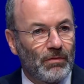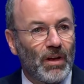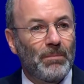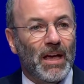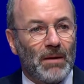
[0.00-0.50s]

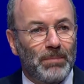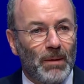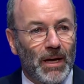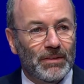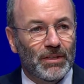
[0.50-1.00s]
will be
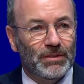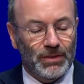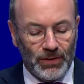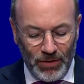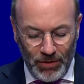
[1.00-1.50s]
implemented
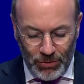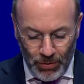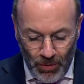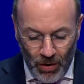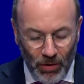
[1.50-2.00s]

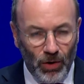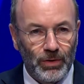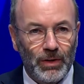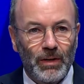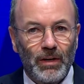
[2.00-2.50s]

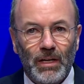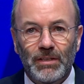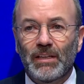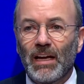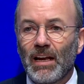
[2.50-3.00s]
tomorrow in
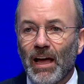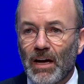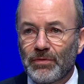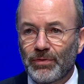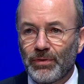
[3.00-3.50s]
the daily
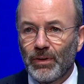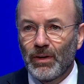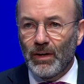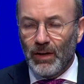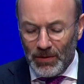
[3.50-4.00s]
life
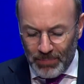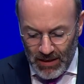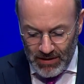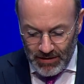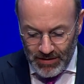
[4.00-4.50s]
in
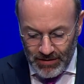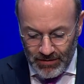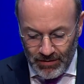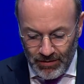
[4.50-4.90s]
Brussels.